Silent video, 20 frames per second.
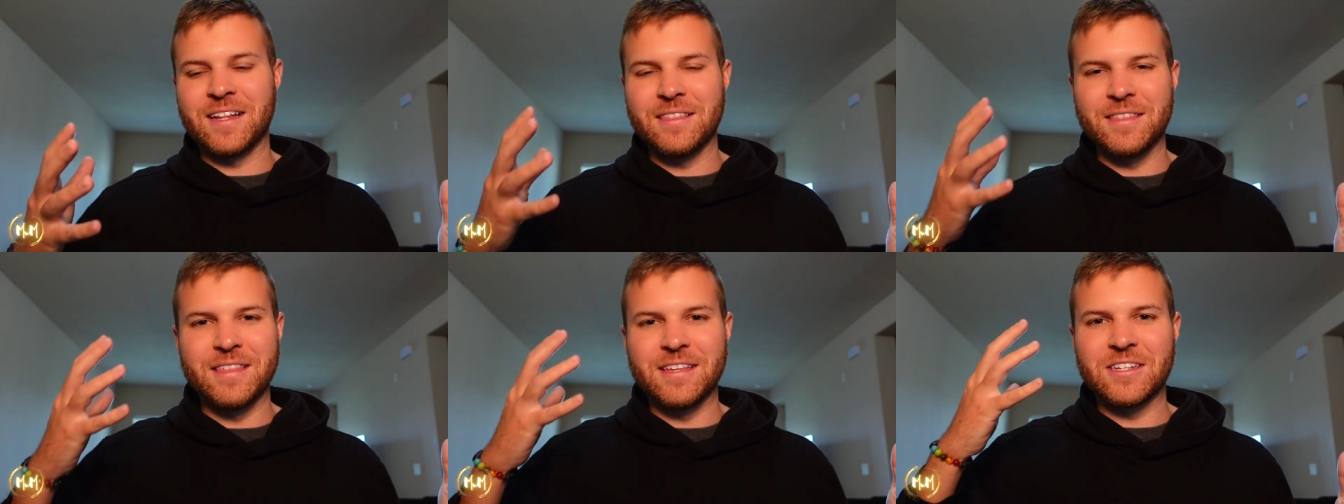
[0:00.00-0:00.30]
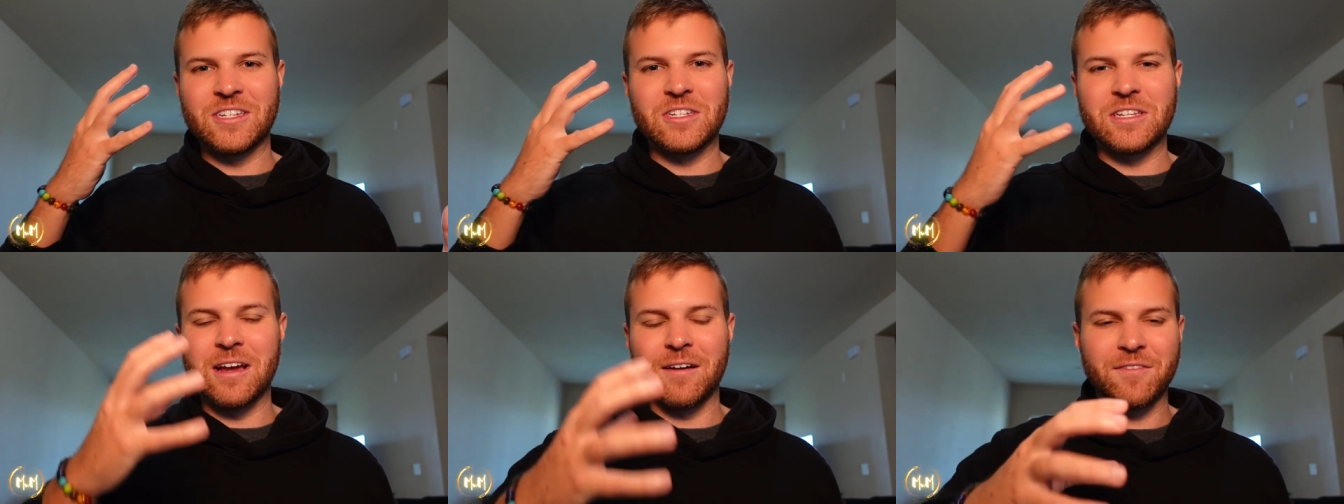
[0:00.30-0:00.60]

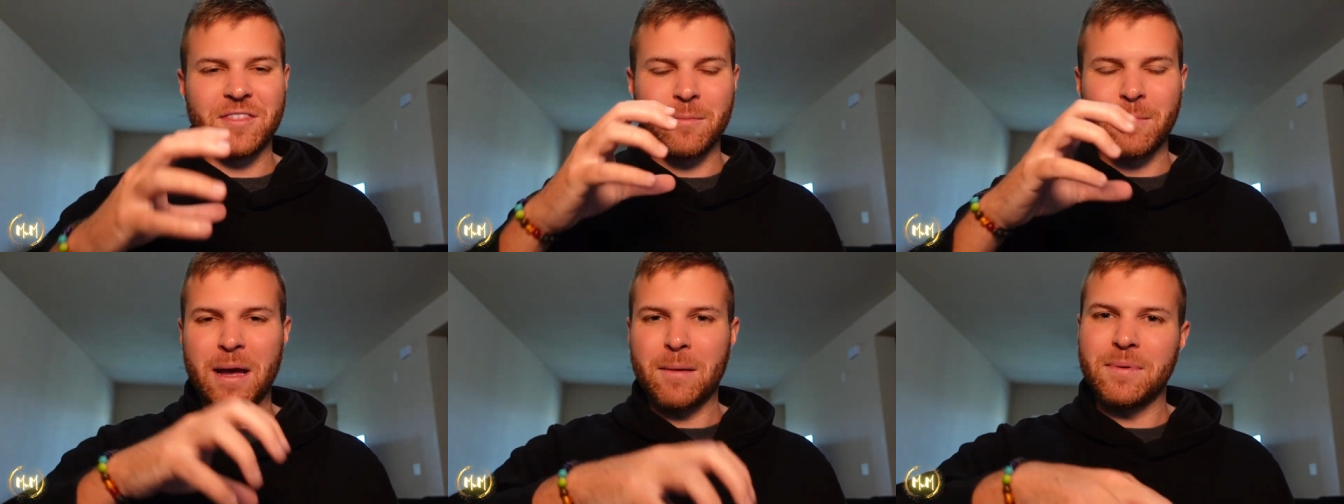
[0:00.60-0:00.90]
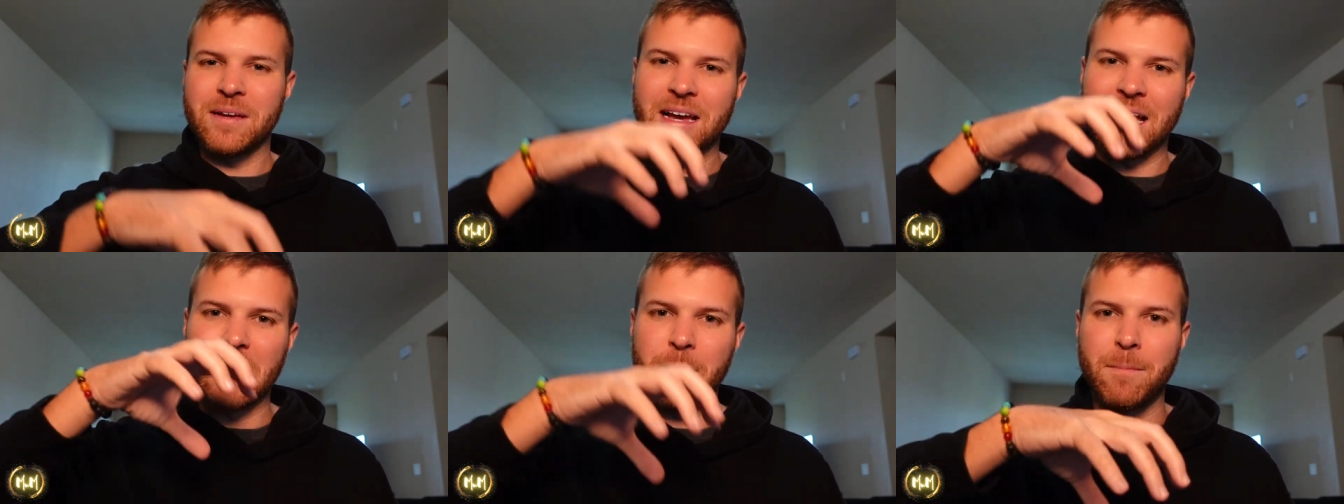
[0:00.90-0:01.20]
this stuff that might
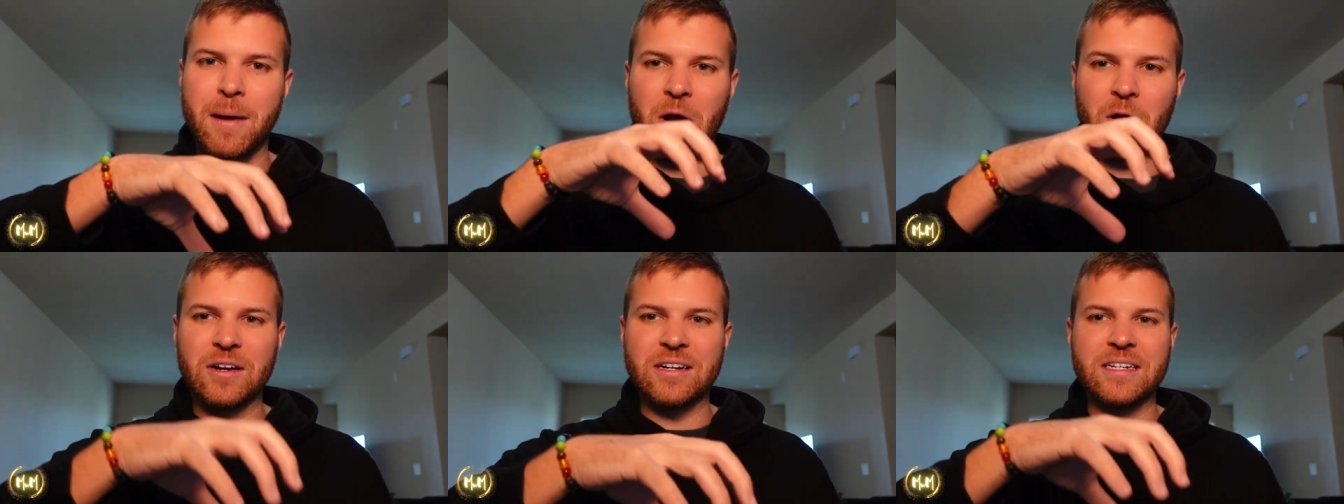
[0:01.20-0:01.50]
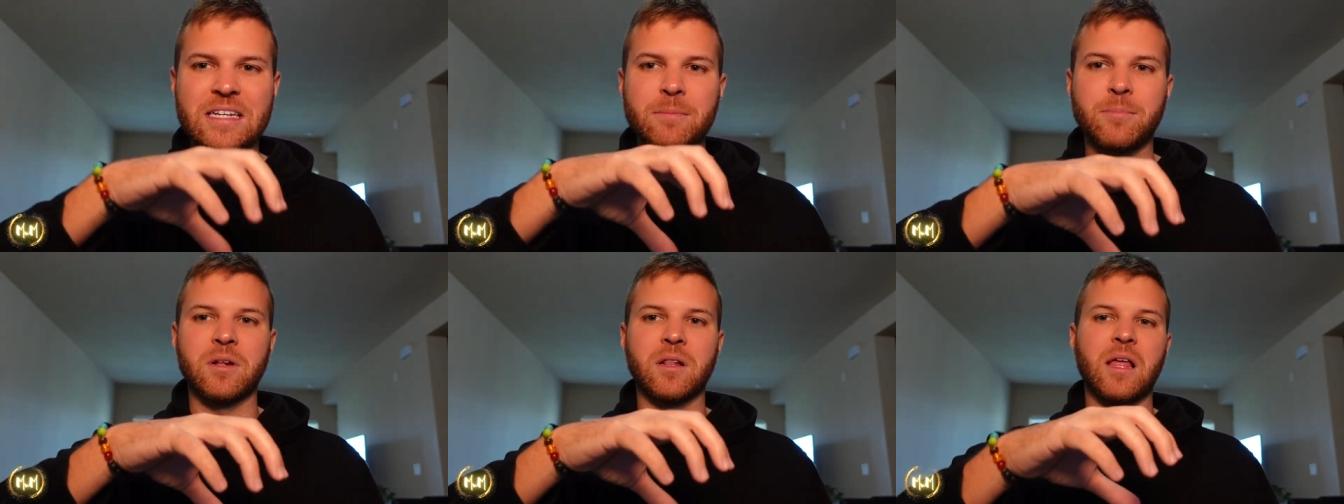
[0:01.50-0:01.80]
be kind of buried
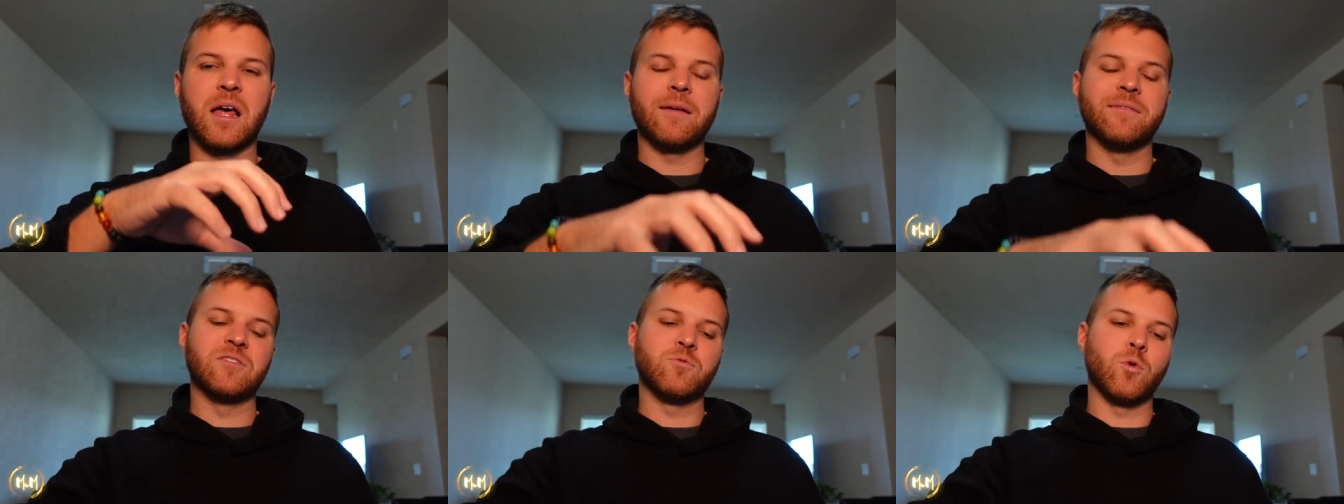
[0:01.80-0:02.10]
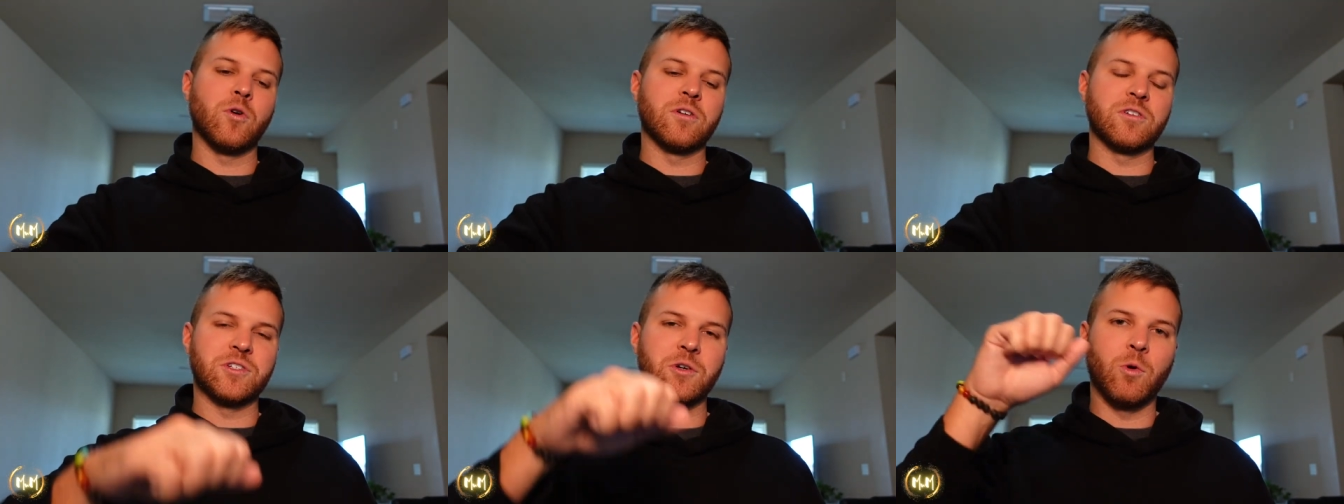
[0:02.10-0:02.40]
deep in a lot of his
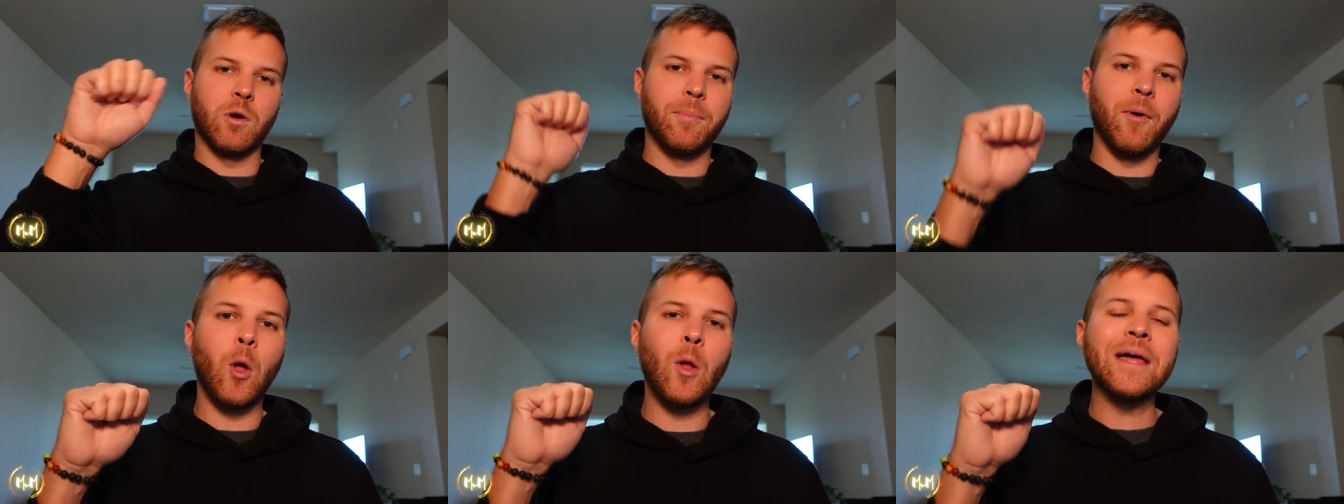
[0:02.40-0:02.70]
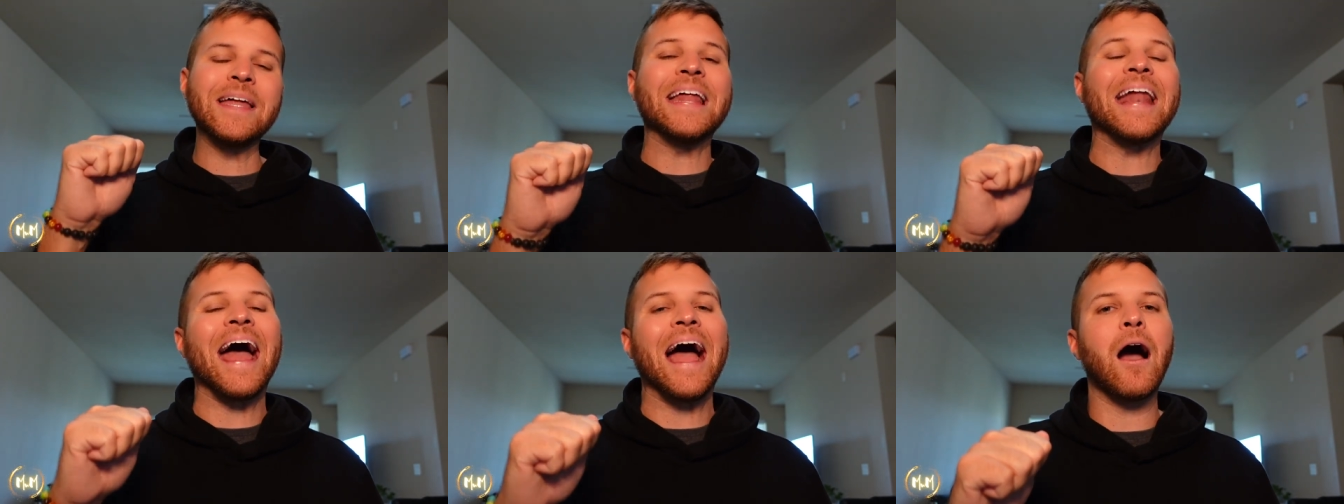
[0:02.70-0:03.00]
work. So we're
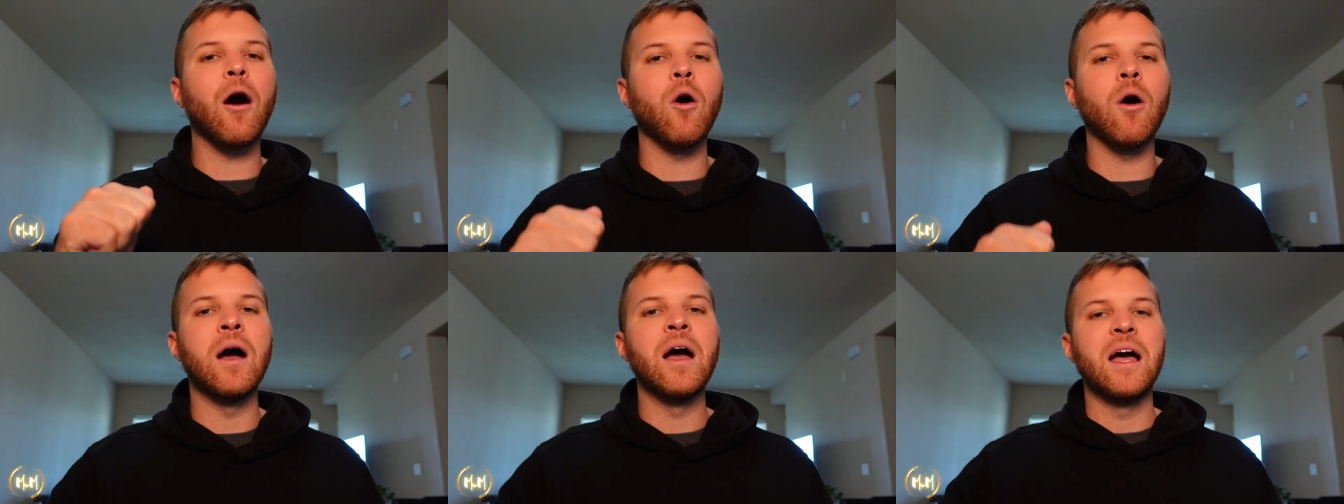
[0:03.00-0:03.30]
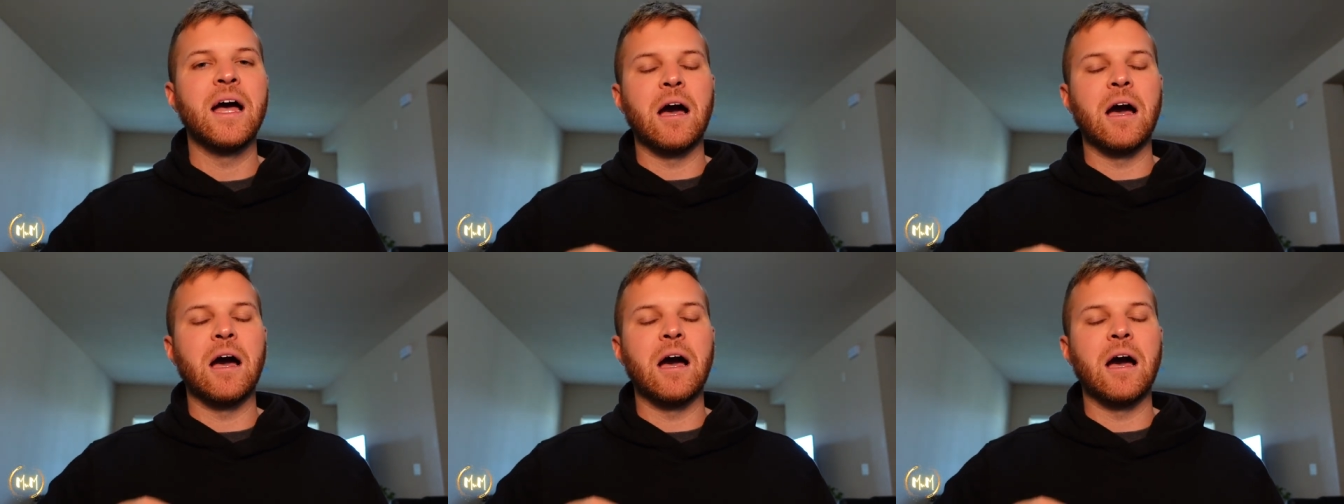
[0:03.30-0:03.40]
pulling it out.